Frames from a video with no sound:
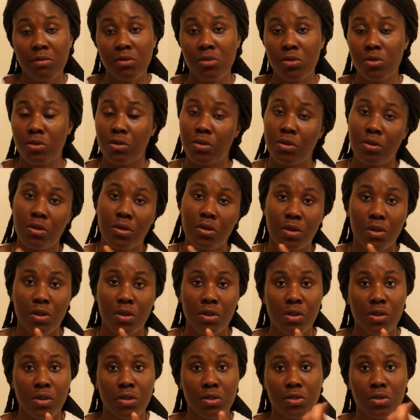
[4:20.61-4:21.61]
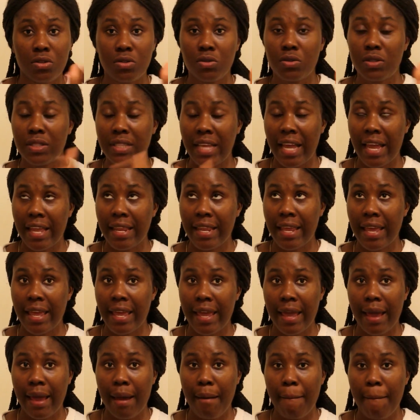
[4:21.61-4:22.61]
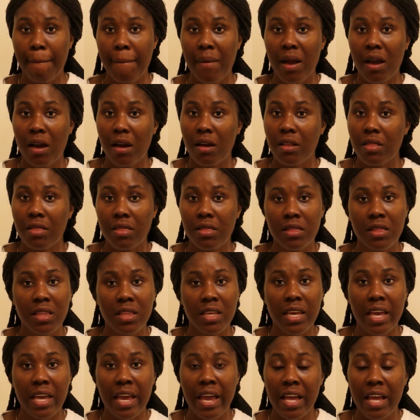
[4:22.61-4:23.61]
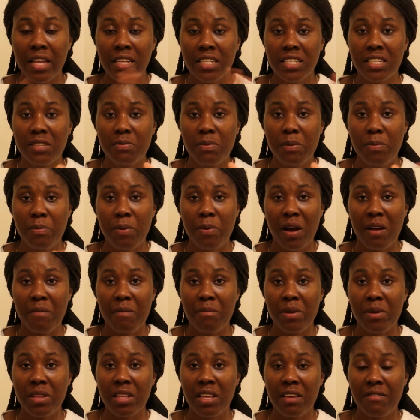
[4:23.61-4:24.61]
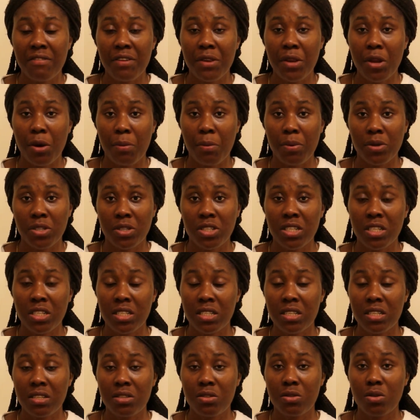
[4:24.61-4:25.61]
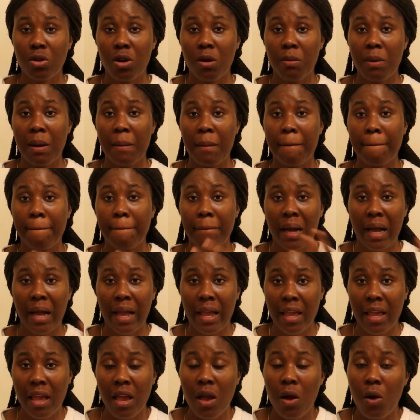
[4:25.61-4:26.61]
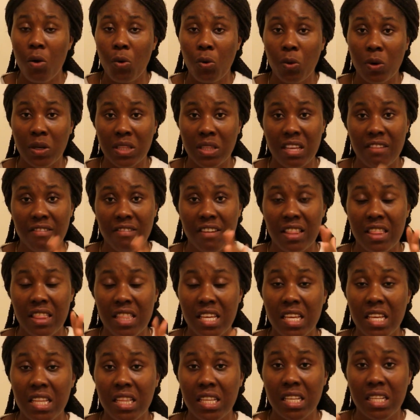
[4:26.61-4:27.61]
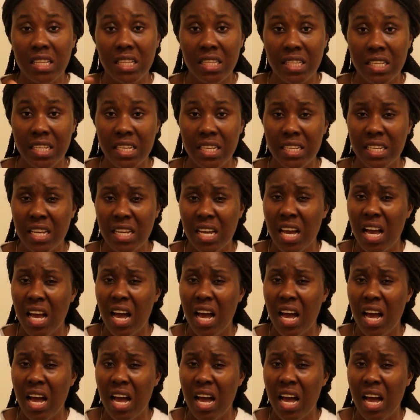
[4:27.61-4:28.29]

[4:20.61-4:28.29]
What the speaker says: to 10 a.m., the aged people are being given the opportunities to come and buy whatever thing they need.